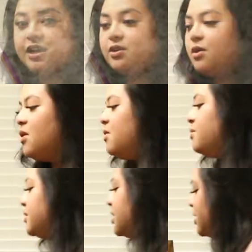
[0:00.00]
at
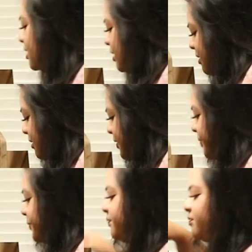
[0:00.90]
home.
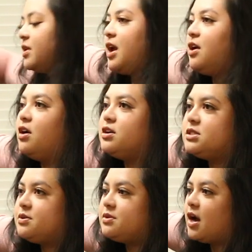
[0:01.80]
I
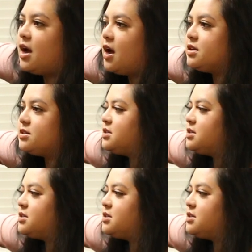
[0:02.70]
also got